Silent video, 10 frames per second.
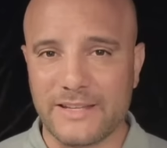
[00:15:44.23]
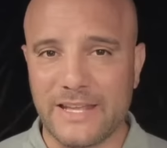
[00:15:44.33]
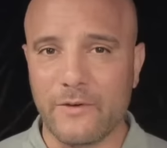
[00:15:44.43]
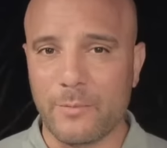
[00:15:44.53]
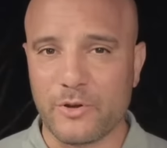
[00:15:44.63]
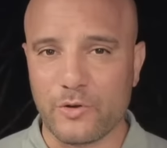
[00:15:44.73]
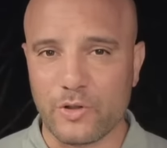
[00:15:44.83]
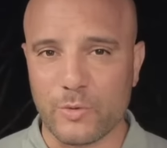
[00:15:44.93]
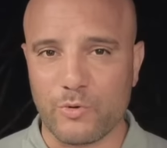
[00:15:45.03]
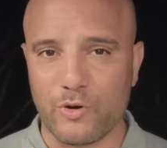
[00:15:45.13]
to give up their
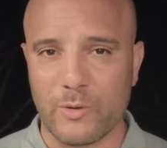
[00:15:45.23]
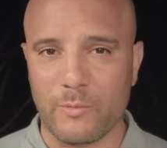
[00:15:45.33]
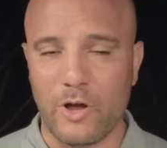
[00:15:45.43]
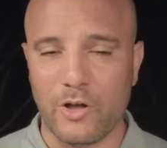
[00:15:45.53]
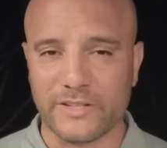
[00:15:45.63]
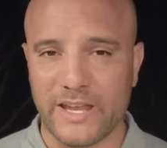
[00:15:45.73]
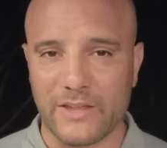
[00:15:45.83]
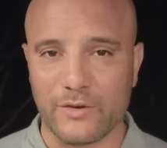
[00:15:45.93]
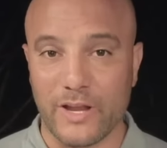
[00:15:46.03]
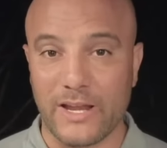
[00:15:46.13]
nuclear program
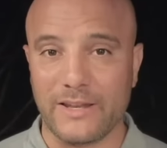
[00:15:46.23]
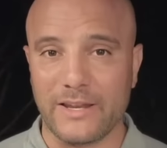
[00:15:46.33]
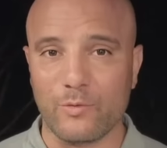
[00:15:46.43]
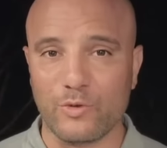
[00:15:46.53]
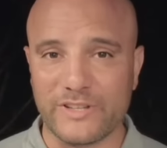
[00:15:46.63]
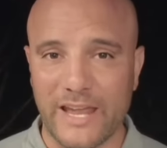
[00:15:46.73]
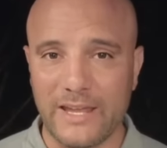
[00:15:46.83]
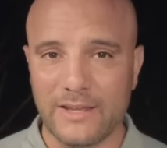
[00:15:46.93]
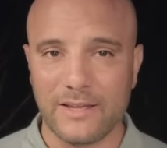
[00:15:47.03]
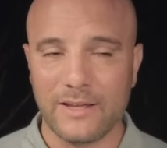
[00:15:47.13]
altogether. And it would
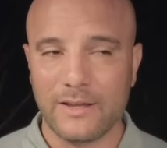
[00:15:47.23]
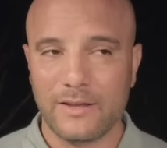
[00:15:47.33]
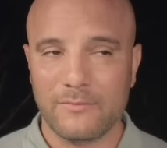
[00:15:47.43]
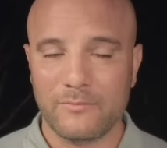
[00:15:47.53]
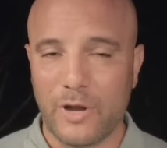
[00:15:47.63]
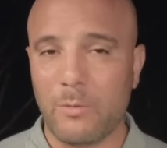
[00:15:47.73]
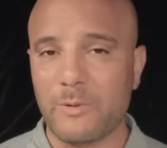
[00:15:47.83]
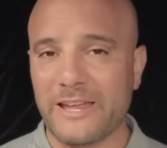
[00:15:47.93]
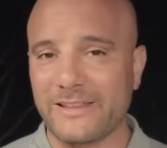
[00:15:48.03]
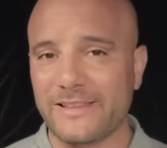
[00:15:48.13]
take
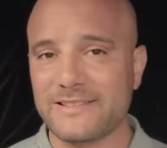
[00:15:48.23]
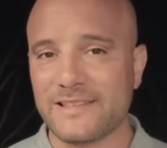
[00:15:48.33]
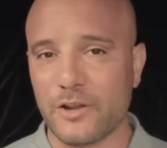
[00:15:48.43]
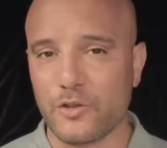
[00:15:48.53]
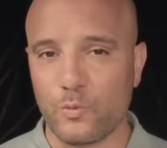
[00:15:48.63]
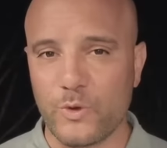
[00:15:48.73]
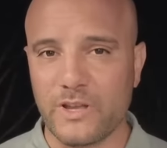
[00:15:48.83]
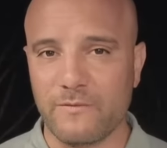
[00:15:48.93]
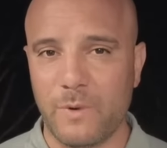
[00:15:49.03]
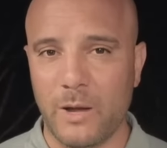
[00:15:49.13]
probably at least another
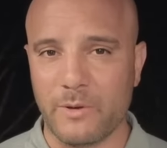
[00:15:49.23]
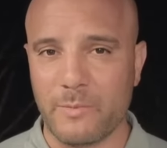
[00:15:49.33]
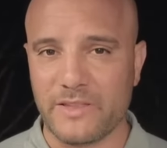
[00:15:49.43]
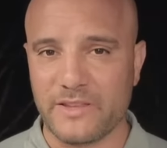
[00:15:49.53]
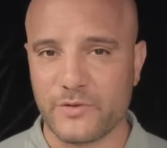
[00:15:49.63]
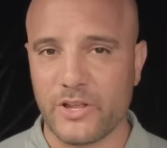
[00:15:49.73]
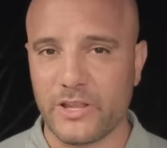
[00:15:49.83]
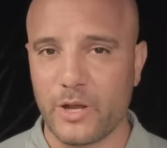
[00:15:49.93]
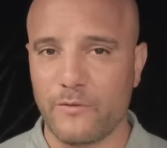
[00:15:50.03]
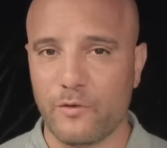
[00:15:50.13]
week of bombing by the
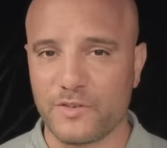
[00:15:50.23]
Israeli